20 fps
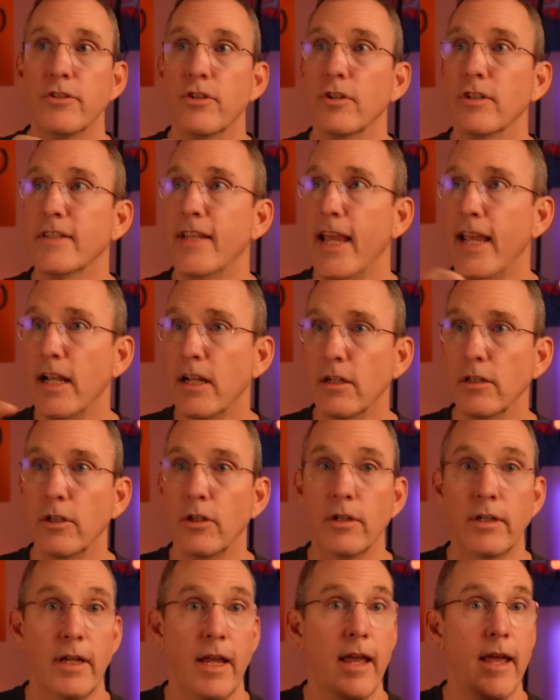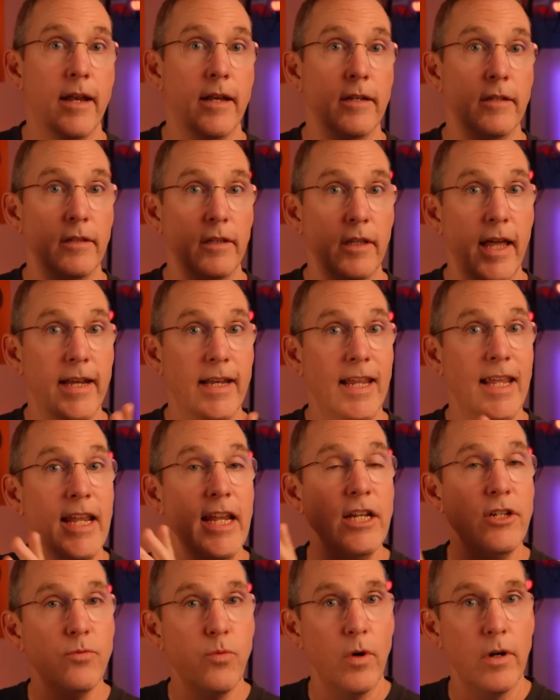to take a look and let
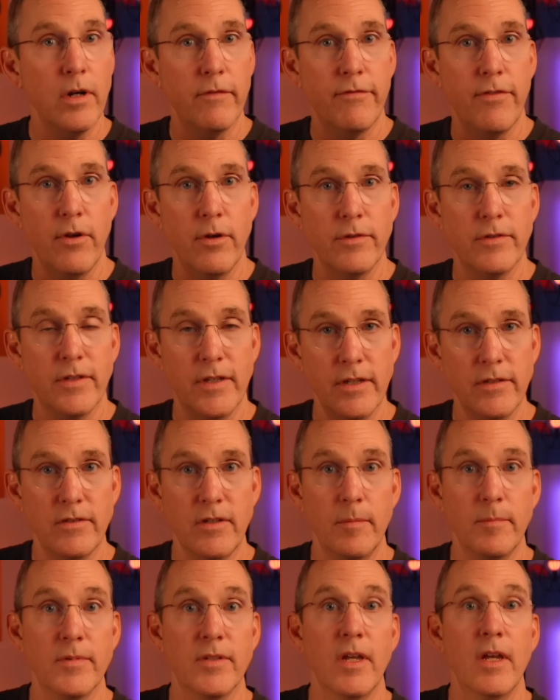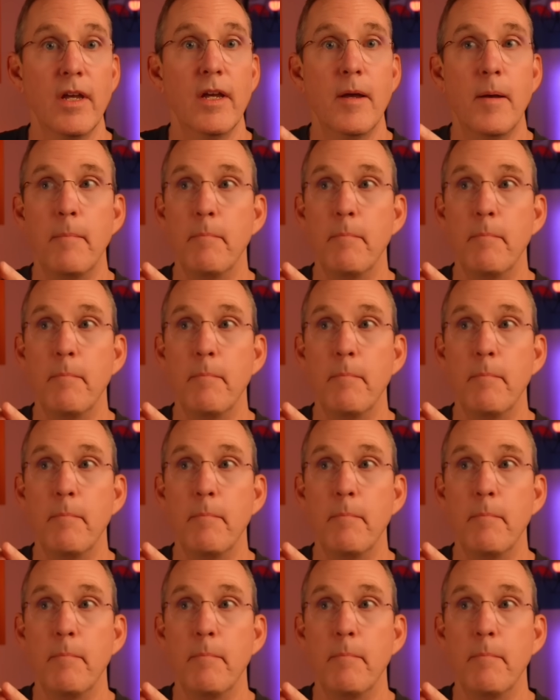each one of those systems